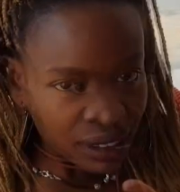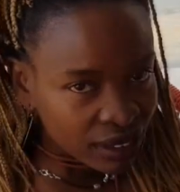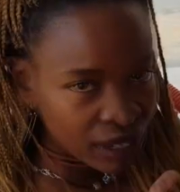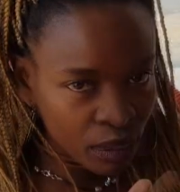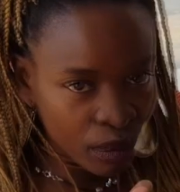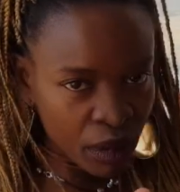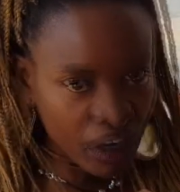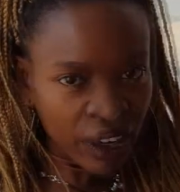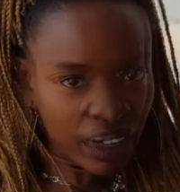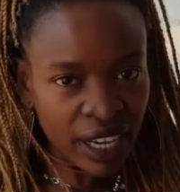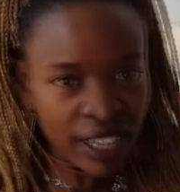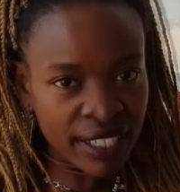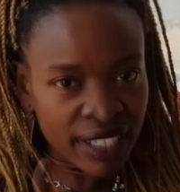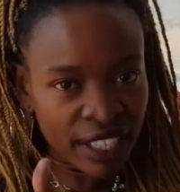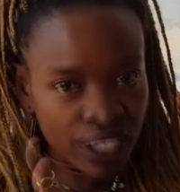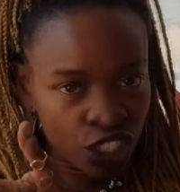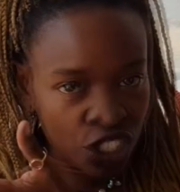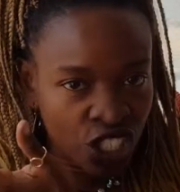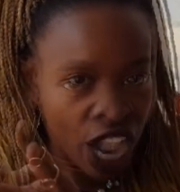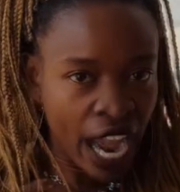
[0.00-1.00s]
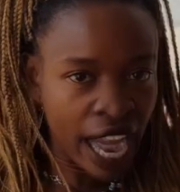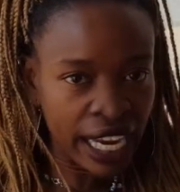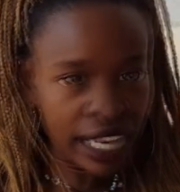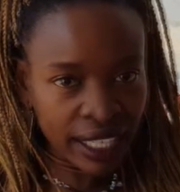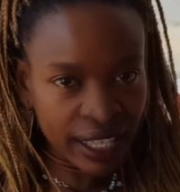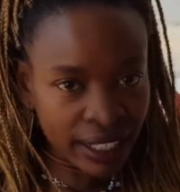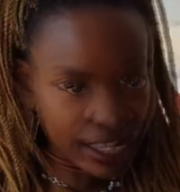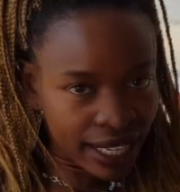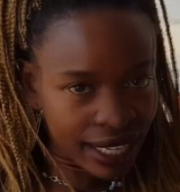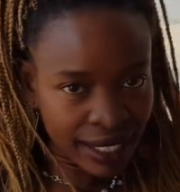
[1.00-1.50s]
America's the
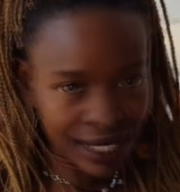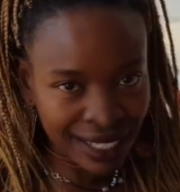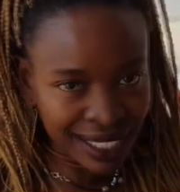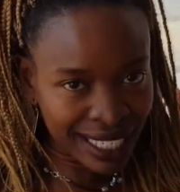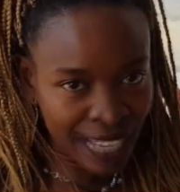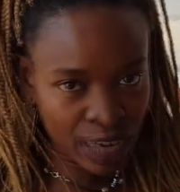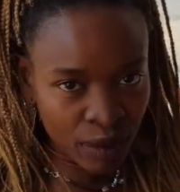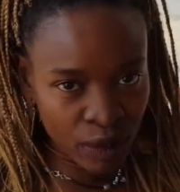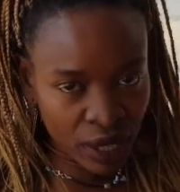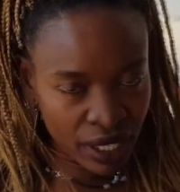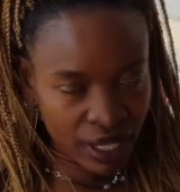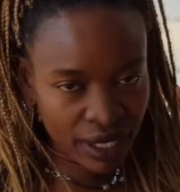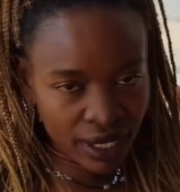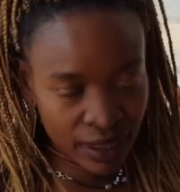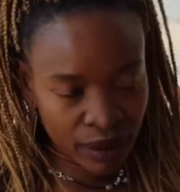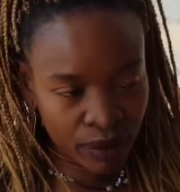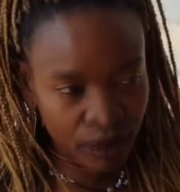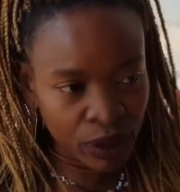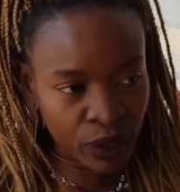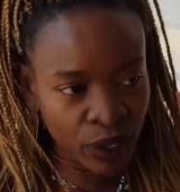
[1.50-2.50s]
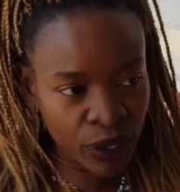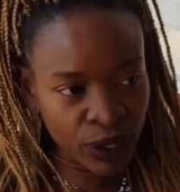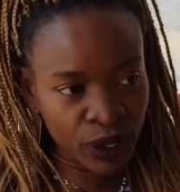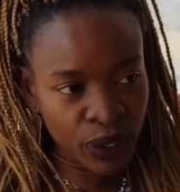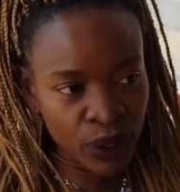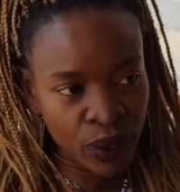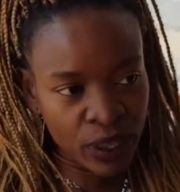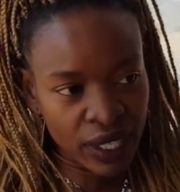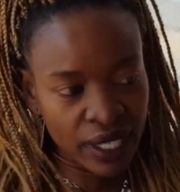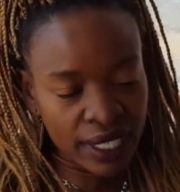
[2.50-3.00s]
giant entertainment. We all
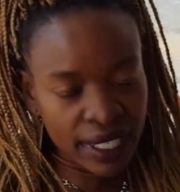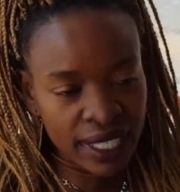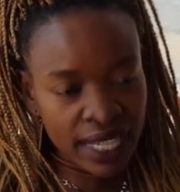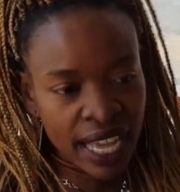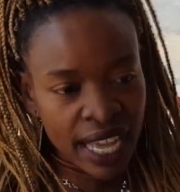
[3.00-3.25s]
know this.